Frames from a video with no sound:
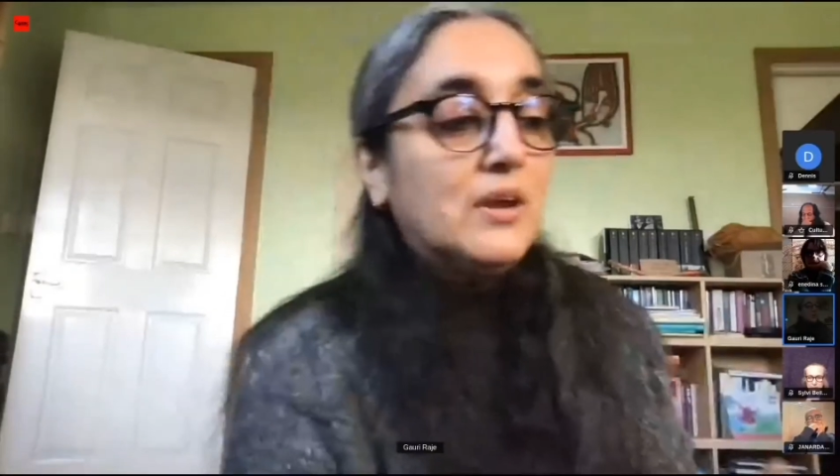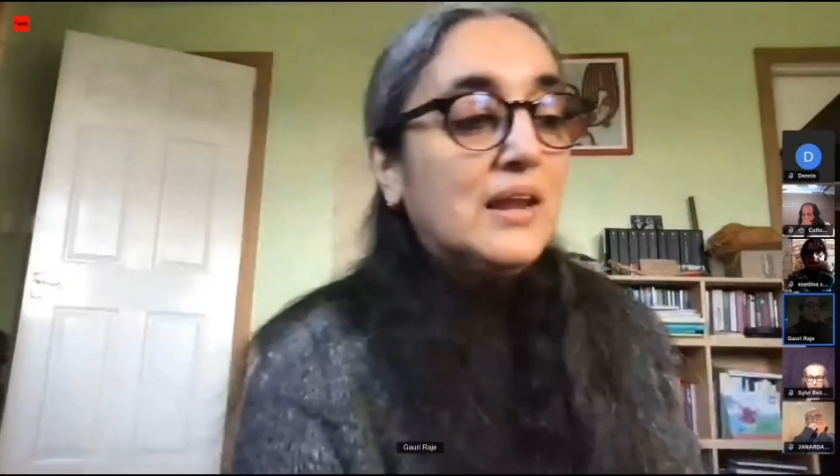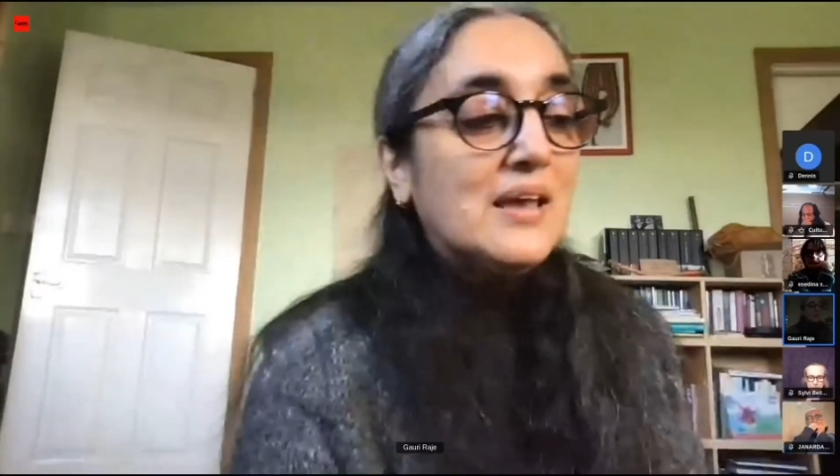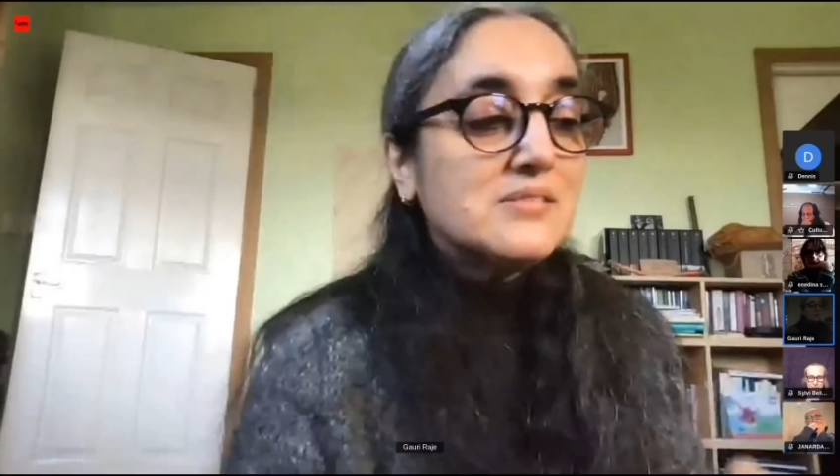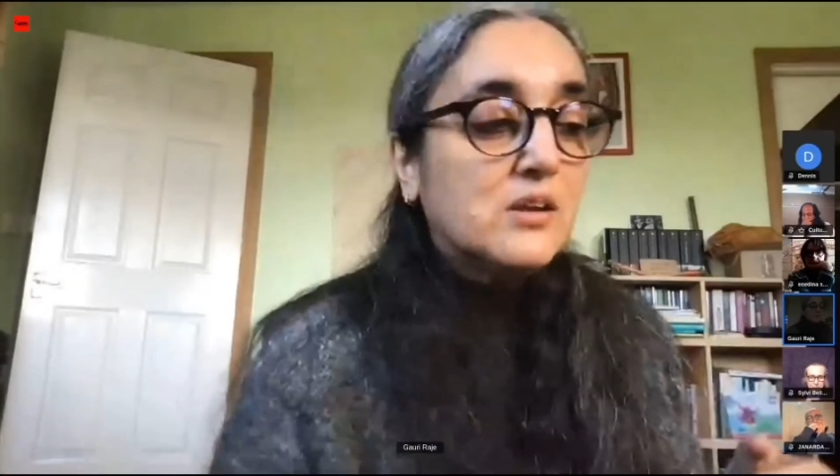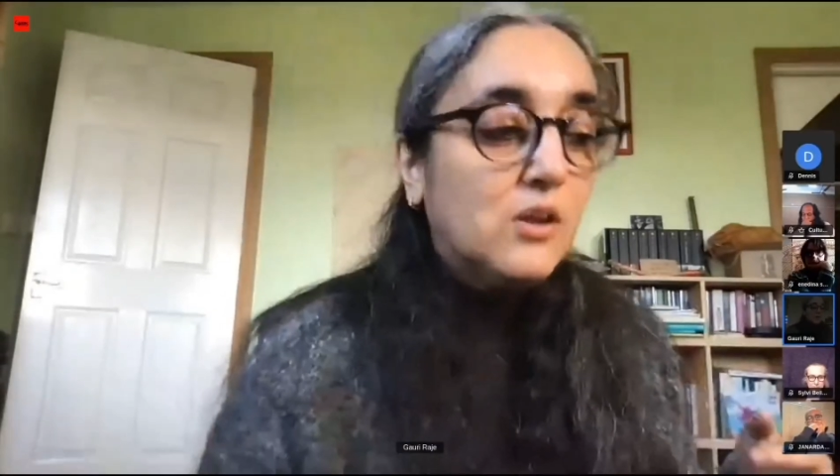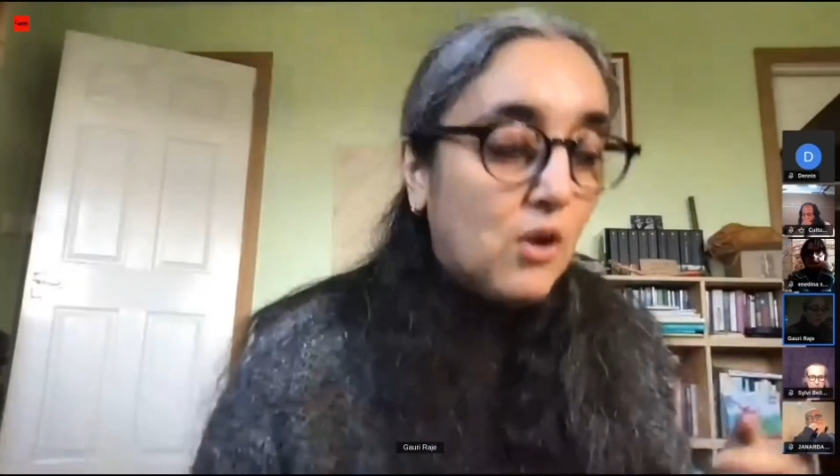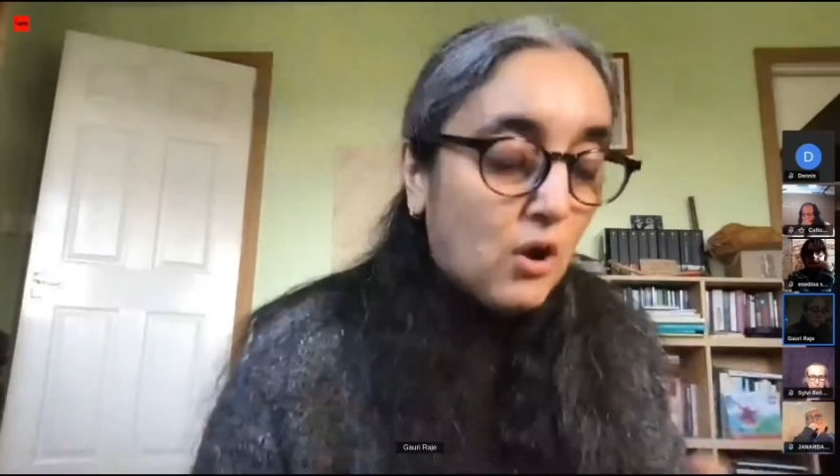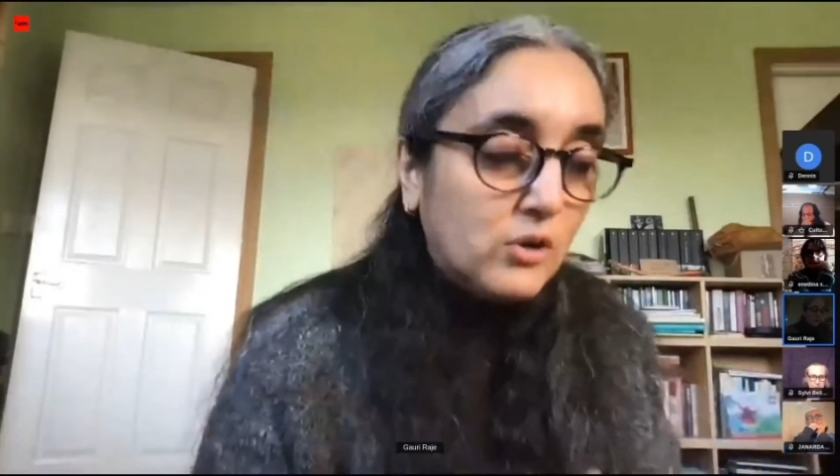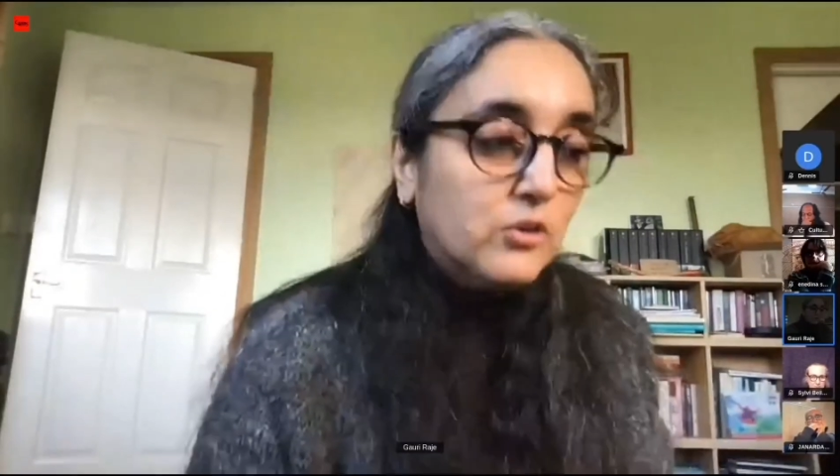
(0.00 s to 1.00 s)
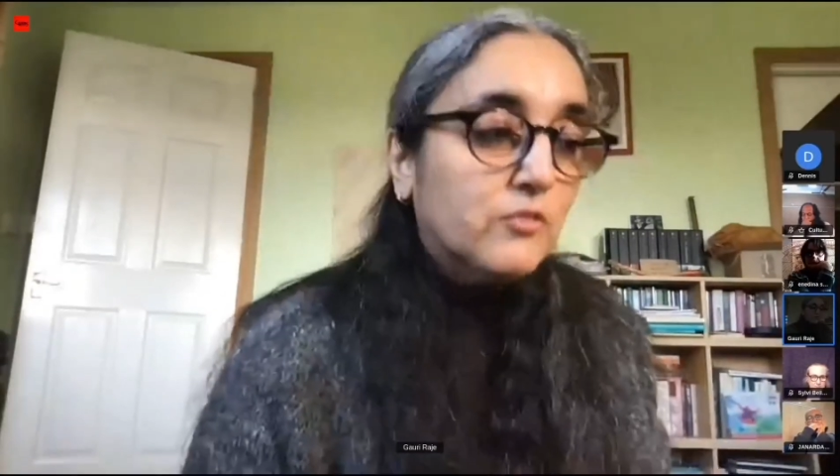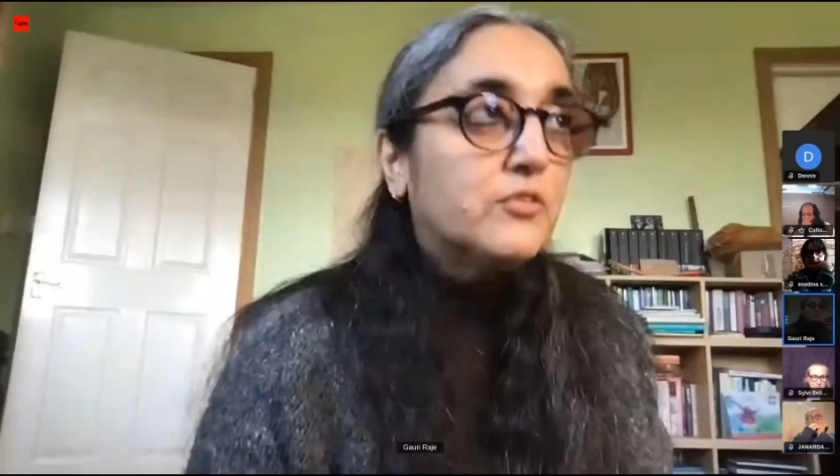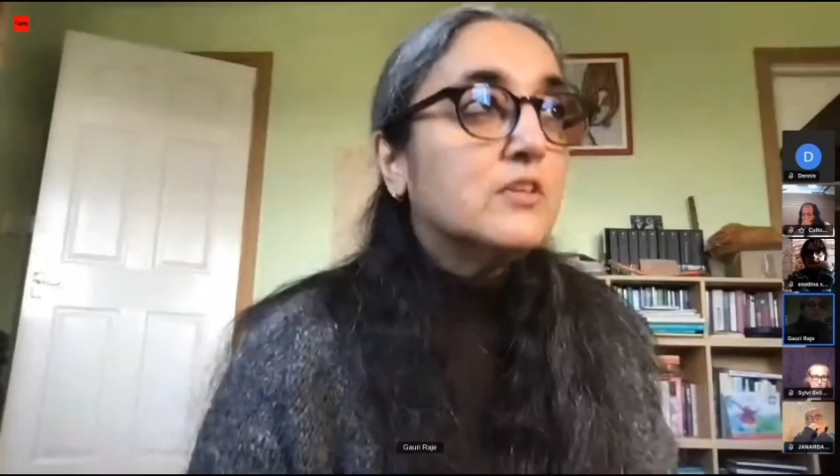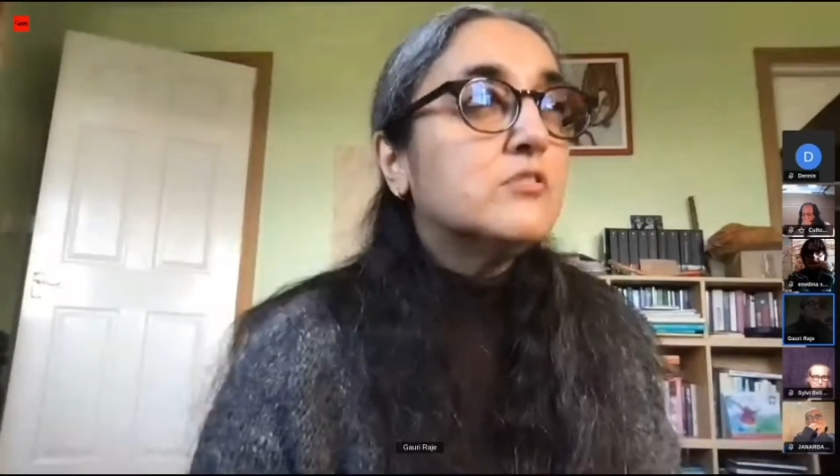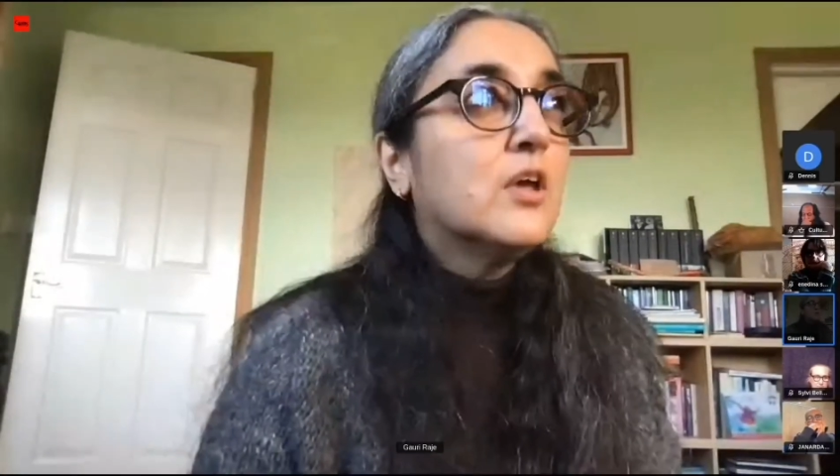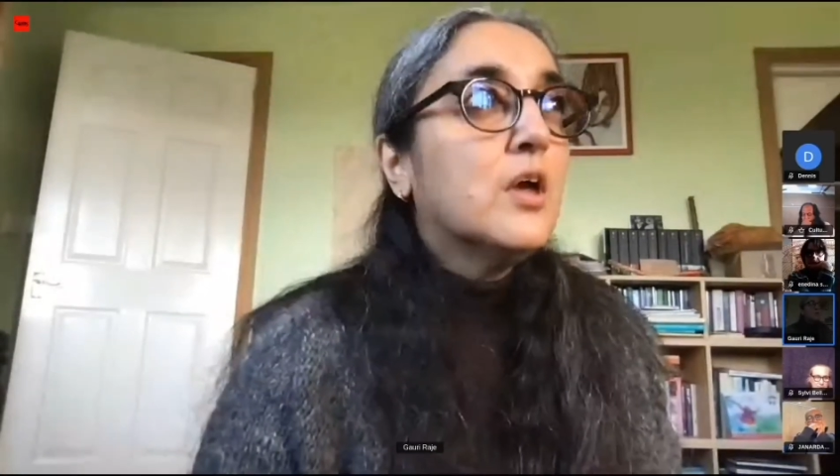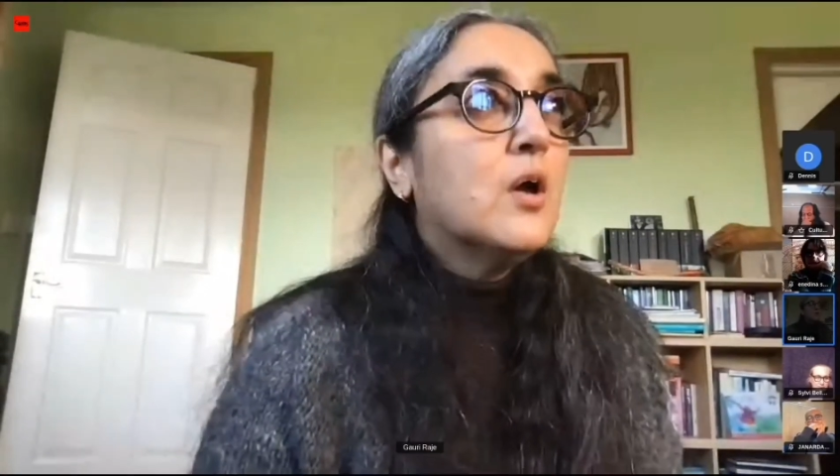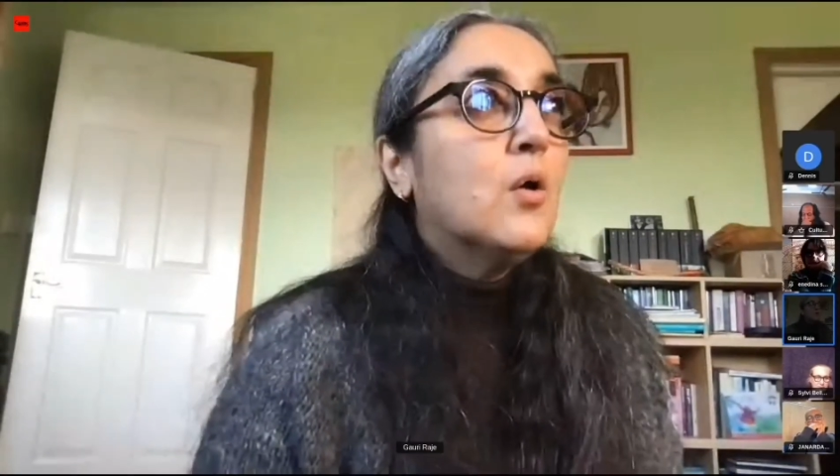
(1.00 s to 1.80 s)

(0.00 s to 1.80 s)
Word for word: realize a lot of this